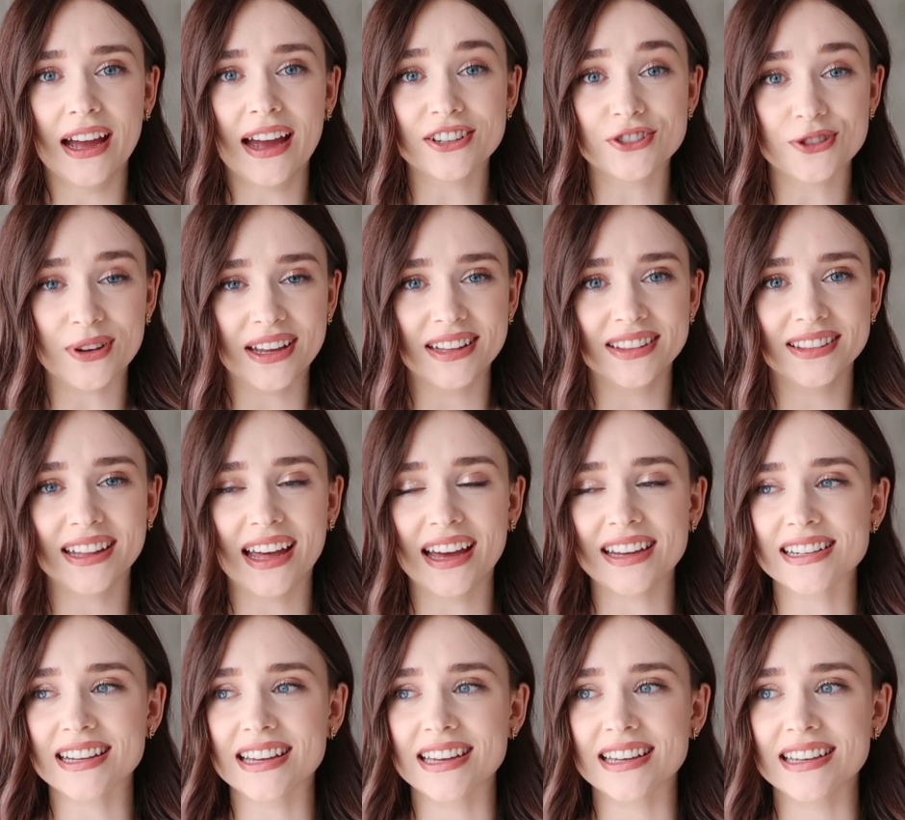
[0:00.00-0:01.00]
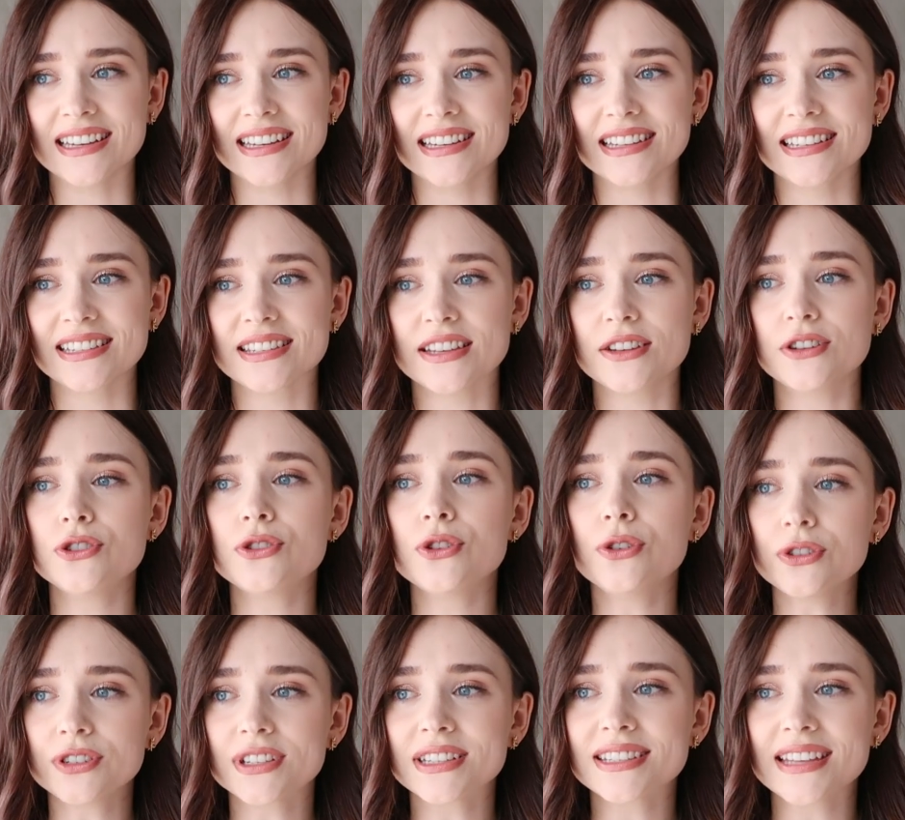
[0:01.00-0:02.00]
a trend that is
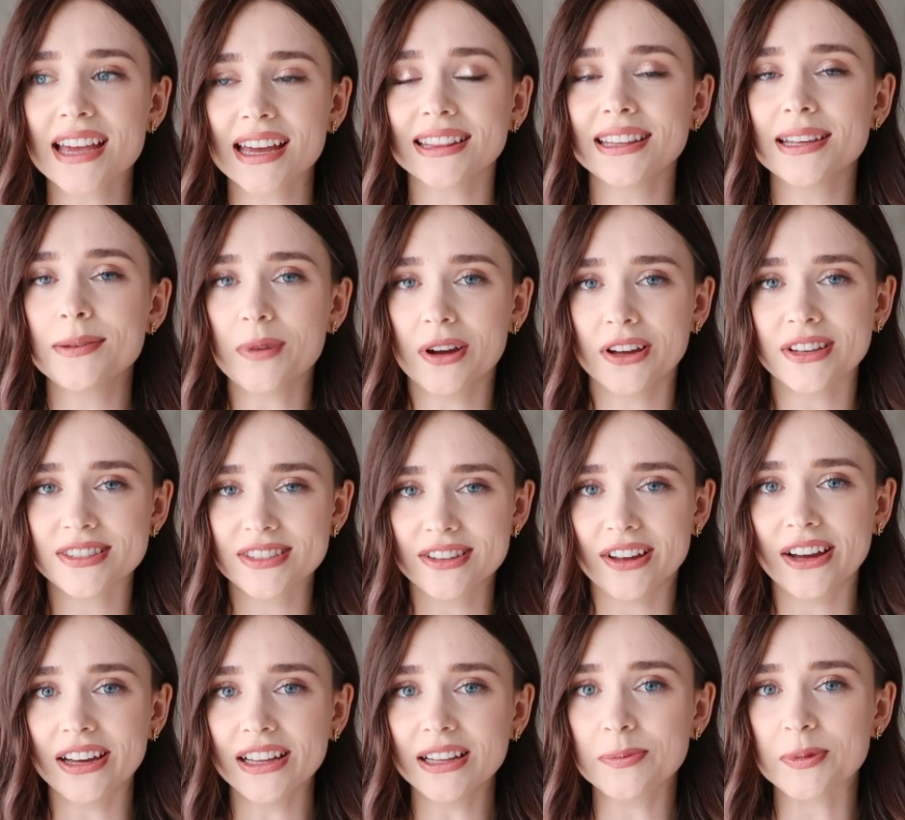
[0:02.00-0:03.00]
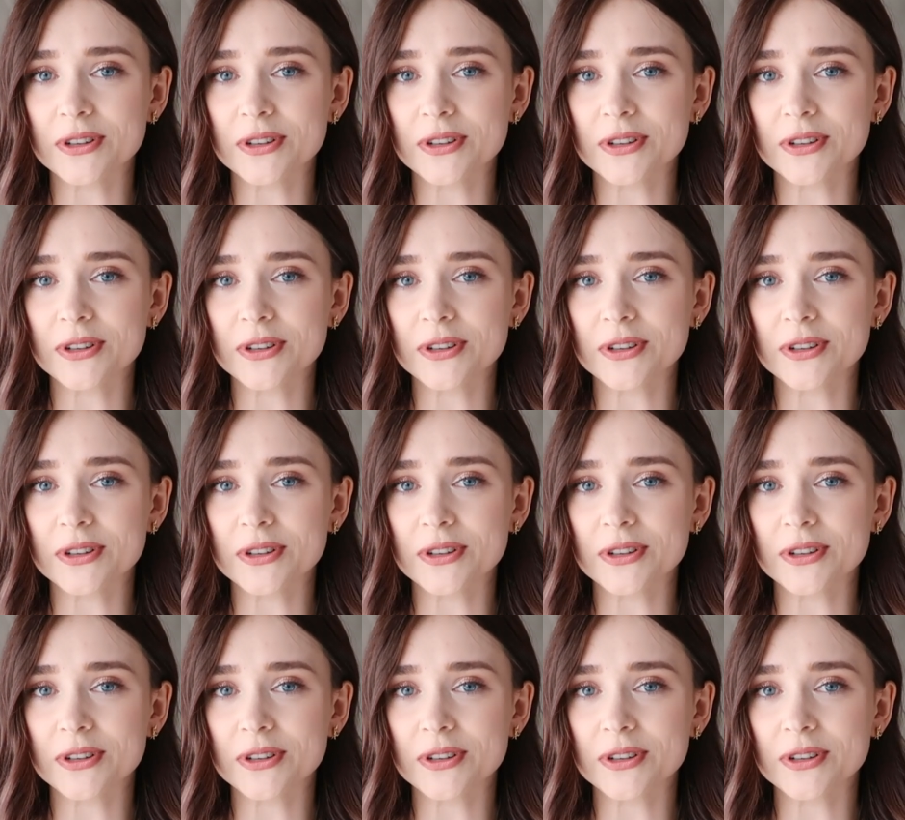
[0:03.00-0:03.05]
not exactly my style,